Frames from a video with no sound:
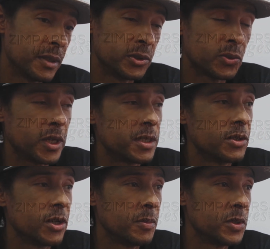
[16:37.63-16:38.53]
who's quite
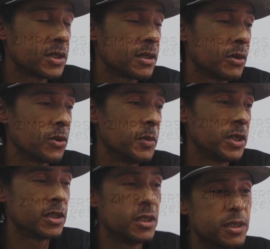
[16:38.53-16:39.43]
anonymous. I won't
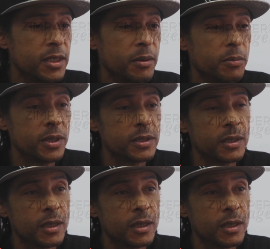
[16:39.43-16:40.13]
mention his name, but